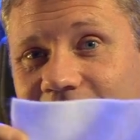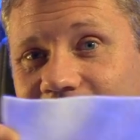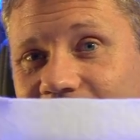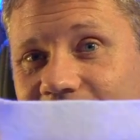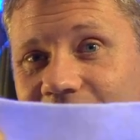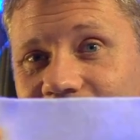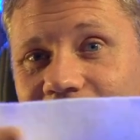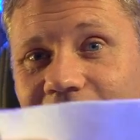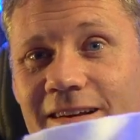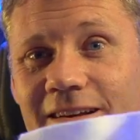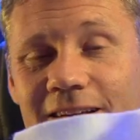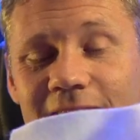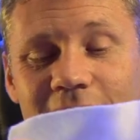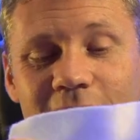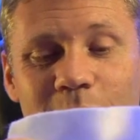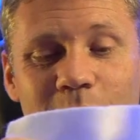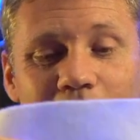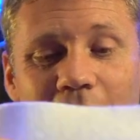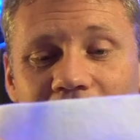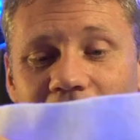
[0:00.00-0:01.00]
and
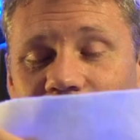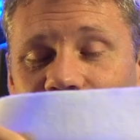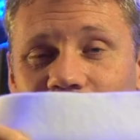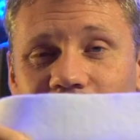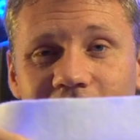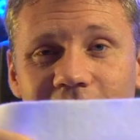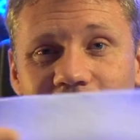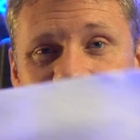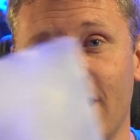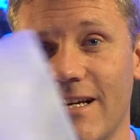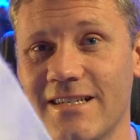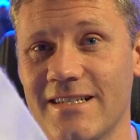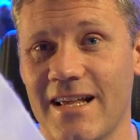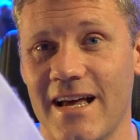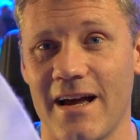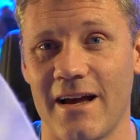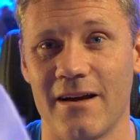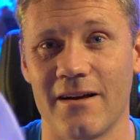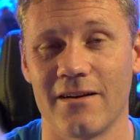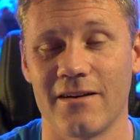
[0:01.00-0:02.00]
micron size
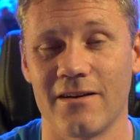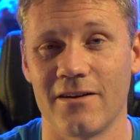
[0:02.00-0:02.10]
that